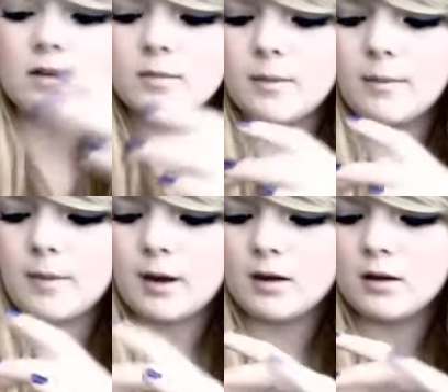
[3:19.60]
a bit
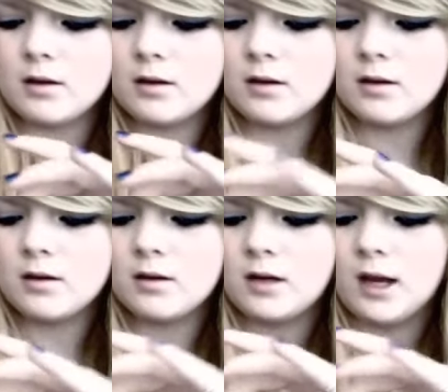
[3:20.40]
better.
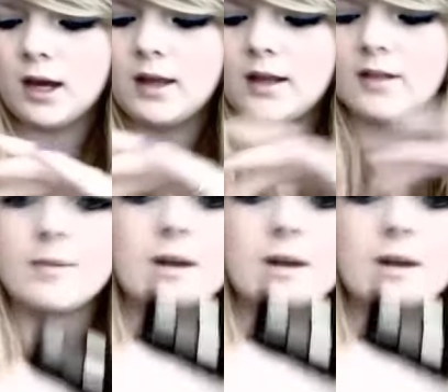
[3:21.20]
Yeah, that's better,